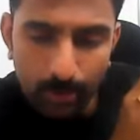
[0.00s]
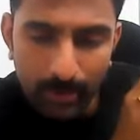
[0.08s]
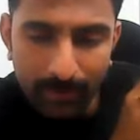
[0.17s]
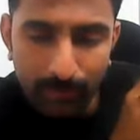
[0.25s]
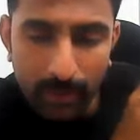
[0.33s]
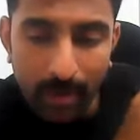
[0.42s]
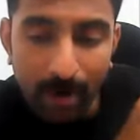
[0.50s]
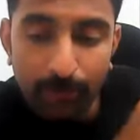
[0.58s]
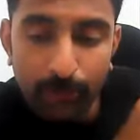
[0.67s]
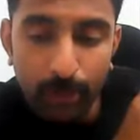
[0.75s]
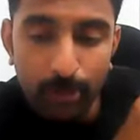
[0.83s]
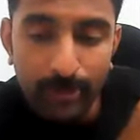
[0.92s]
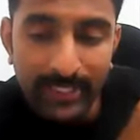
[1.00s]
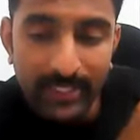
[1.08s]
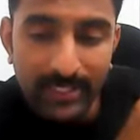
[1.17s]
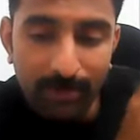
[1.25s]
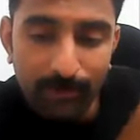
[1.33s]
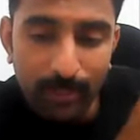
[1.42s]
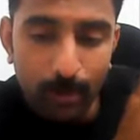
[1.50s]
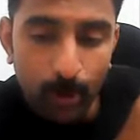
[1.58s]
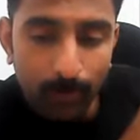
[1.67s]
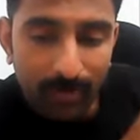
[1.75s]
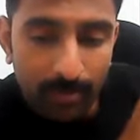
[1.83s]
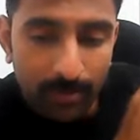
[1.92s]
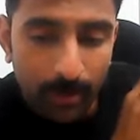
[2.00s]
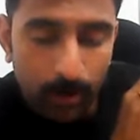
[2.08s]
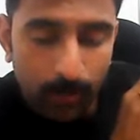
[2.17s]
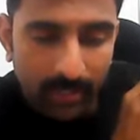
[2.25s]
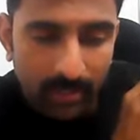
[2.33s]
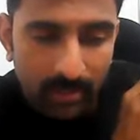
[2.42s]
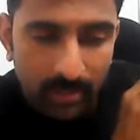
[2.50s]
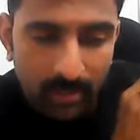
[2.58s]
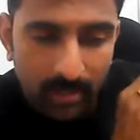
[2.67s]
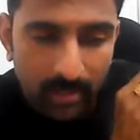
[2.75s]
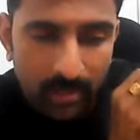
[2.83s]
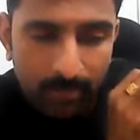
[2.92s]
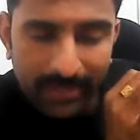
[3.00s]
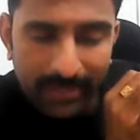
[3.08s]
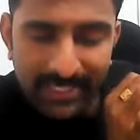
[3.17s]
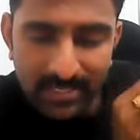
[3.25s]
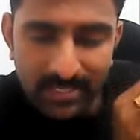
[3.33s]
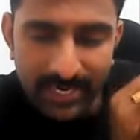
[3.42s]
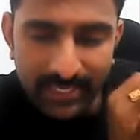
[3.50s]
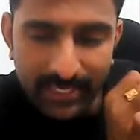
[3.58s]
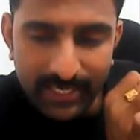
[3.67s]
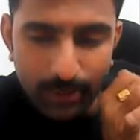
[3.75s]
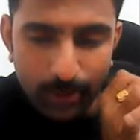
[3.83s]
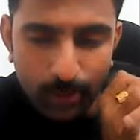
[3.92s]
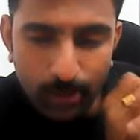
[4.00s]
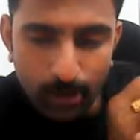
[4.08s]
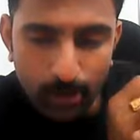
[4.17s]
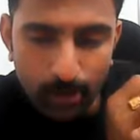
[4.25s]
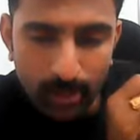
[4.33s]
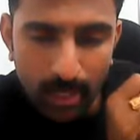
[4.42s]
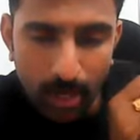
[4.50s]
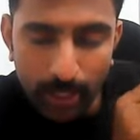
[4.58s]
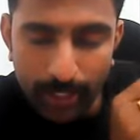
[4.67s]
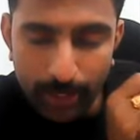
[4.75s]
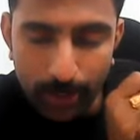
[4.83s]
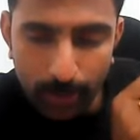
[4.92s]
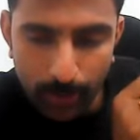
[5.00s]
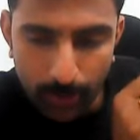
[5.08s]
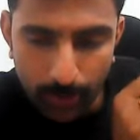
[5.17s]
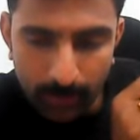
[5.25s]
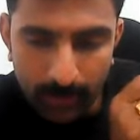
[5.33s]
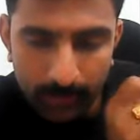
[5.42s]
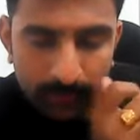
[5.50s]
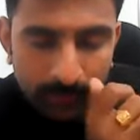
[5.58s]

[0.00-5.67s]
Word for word: today from afternoon itself the group will be open by just entering to google or youtube